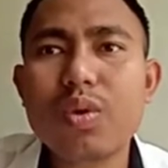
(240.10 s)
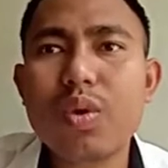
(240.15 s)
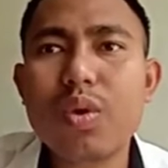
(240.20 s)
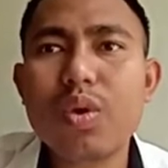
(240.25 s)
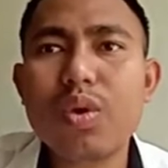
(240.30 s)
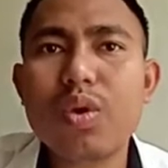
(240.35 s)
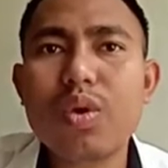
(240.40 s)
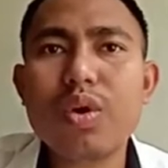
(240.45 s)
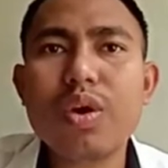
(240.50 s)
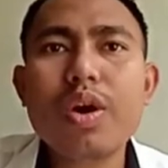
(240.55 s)

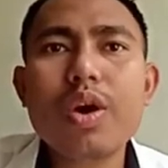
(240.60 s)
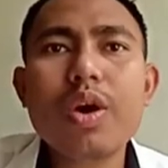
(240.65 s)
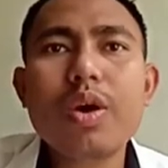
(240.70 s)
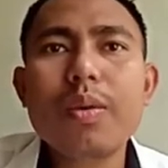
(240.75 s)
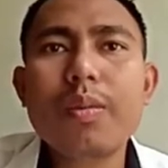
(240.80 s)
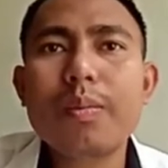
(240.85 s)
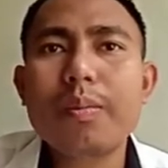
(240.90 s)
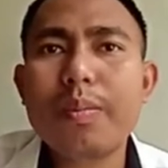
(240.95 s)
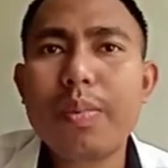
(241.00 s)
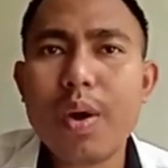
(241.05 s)
or
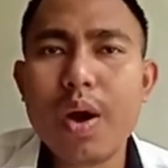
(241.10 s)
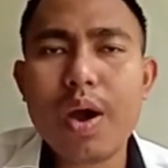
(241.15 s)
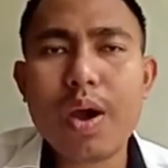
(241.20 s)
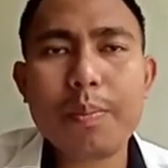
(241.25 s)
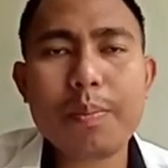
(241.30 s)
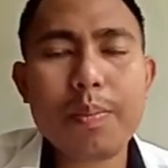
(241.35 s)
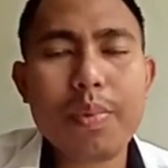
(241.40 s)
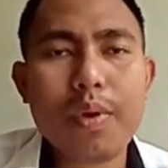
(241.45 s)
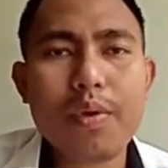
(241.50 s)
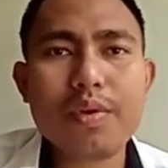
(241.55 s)
by
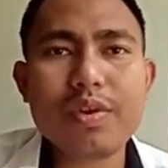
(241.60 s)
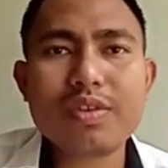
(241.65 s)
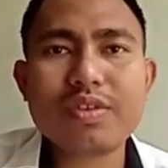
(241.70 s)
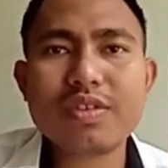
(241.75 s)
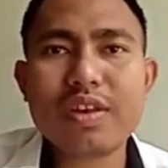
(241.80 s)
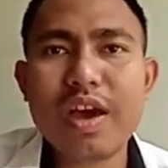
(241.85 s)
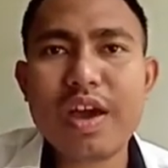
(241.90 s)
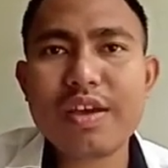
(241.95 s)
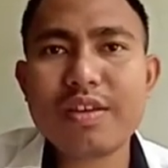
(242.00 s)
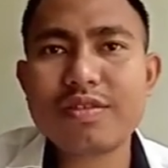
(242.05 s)

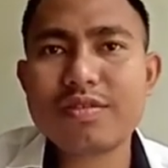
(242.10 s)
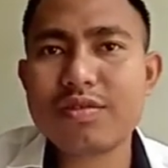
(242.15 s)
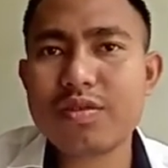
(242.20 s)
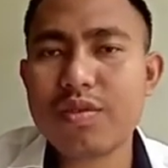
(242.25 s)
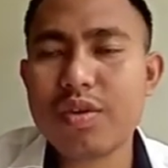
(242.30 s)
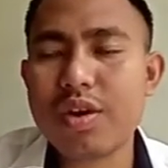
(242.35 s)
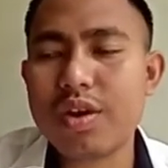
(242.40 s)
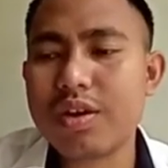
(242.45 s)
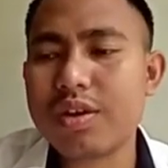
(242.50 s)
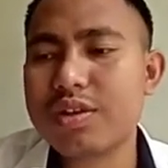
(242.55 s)
parasites.
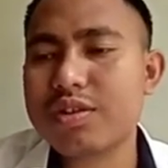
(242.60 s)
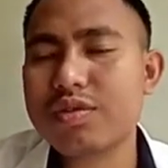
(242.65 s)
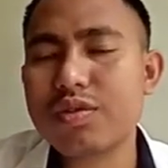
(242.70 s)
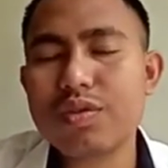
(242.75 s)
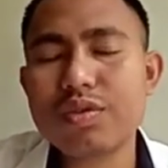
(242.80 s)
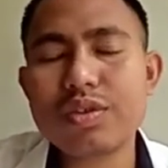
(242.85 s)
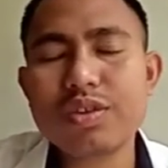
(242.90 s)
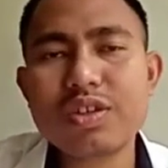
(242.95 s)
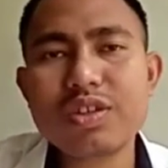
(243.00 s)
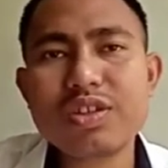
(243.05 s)
Okay,
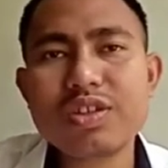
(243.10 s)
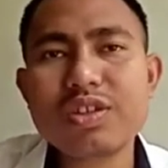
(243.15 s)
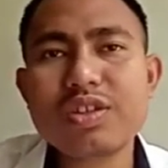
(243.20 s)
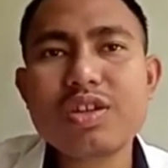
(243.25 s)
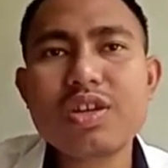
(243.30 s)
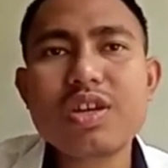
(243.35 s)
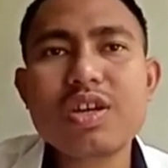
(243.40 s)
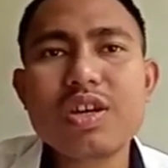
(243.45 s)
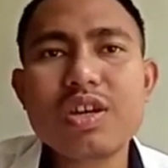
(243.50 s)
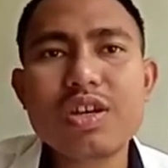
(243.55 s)
so this
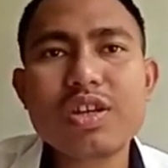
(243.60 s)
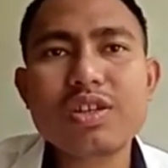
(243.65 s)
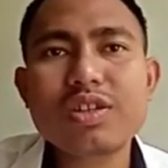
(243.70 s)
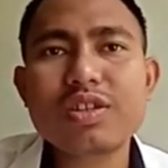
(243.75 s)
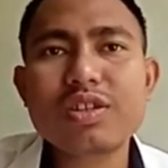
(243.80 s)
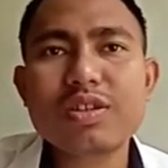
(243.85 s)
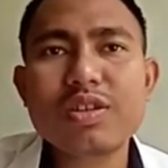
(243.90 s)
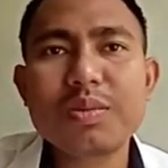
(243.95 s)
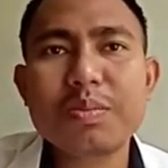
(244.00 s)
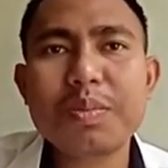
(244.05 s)

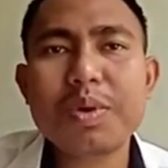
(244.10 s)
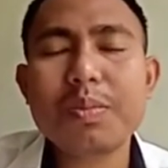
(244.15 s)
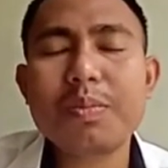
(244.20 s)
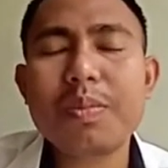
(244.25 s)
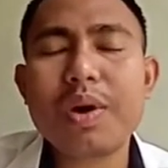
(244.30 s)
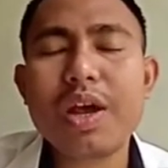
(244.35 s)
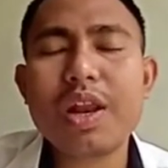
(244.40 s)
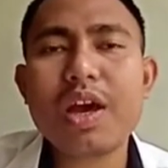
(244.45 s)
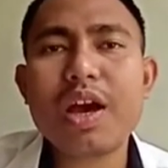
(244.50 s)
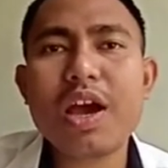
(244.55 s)
is meant
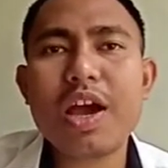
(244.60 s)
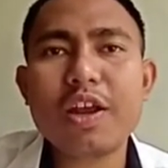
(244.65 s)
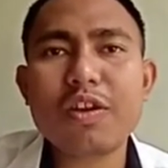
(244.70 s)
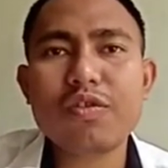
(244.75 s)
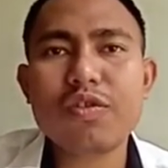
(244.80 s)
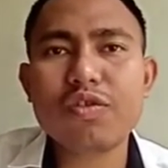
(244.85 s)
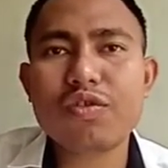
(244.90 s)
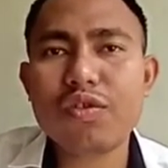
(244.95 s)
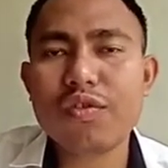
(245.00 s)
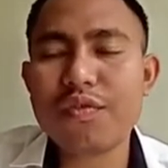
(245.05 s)
by the
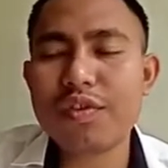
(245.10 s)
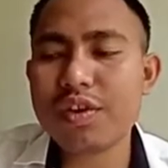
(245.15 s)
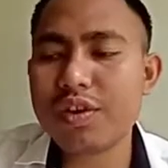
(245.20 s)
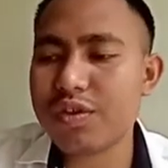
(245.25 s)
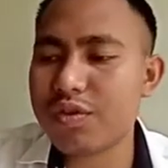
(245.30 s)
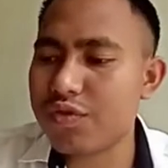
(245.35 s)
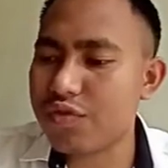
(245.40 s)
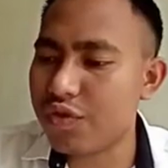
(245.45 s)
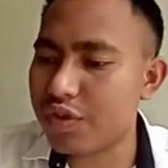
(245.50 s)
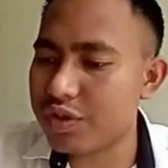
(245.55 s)
heterotrophic
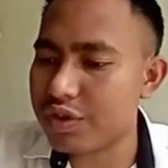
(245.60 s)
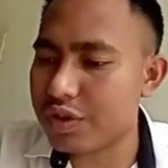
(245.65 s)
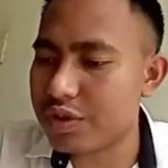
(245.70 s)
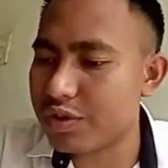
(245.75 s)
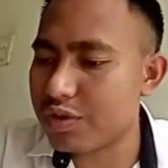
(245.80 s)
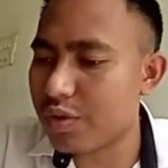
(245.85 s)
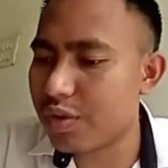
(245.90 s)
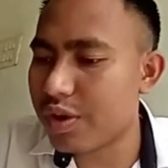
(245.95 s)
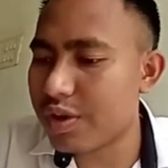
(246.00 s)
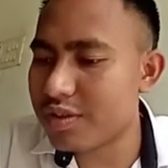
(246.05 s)
nutrition.
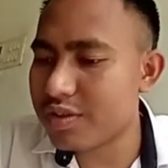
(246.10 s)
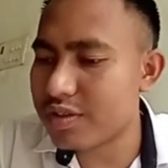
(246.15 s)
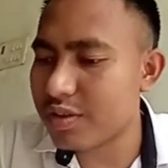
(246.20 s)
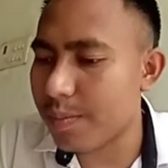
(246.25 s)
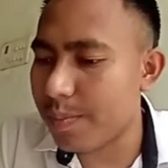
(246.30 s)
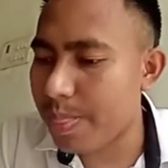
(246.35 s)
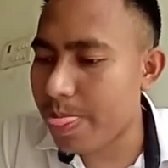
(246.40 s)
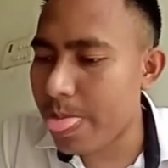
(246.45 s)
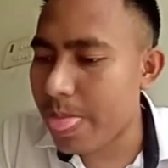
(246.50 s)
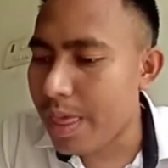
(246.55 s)
So let's see.
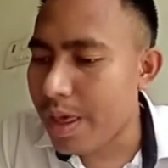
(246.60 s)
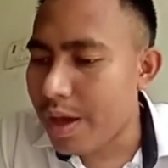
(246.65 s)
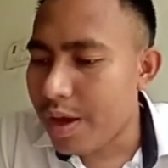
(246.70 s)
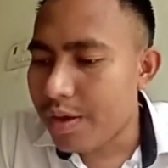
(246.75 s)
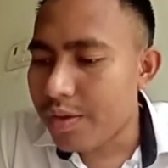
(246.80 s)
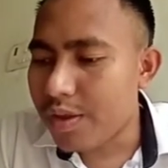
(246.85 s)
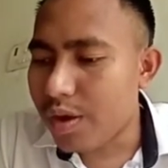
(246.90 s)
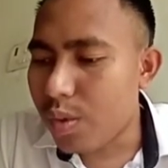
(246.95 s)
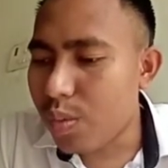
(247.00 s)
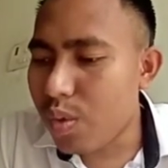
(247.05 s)

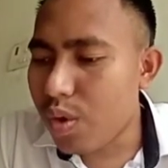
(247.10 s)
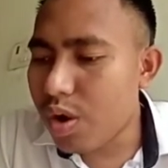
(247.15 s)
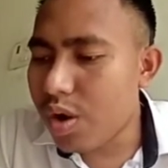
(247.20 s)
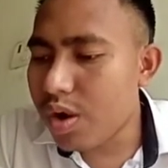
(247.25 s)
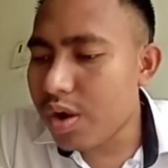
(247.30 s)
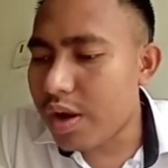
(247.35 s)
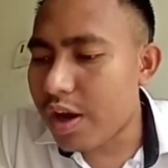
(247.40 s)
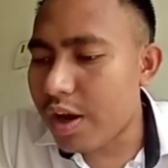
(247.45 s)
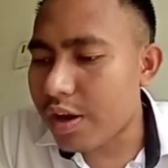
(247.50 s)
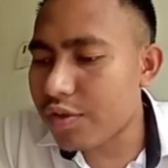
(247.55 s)
The
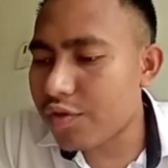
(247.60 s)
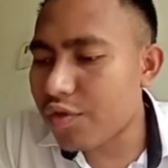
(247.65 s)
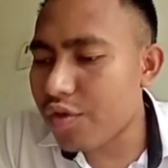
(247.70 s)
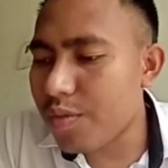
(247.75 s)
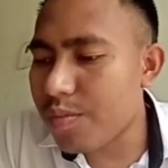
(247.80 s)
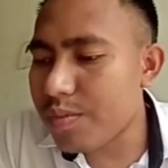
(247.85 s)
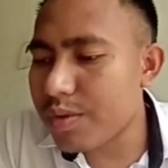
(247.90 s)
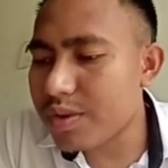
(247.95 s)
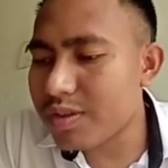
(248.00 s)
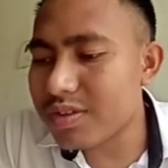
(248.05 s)
word hetero
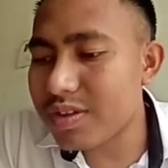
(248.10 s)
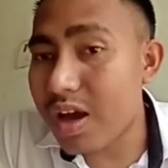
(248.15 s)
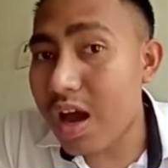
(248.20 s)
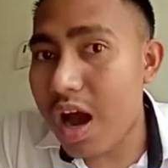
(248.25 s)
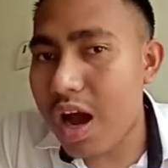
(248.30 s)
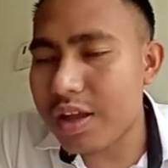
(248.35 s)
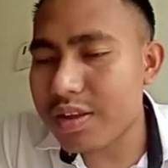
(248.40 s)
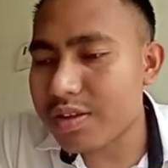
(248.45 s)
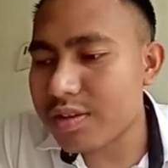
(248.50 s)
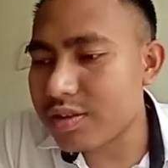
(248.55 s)
means
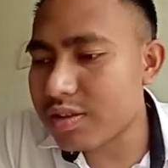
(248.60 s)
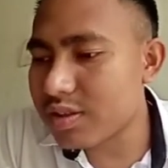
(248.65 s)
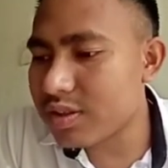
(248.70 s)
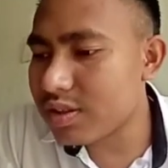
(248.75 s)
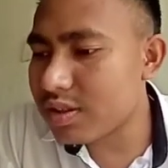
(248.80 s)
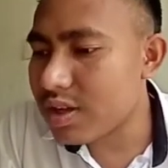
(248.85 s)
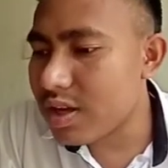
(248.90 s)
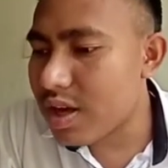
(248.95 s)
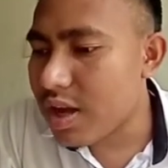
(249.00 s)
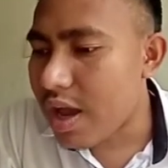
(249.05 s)
others,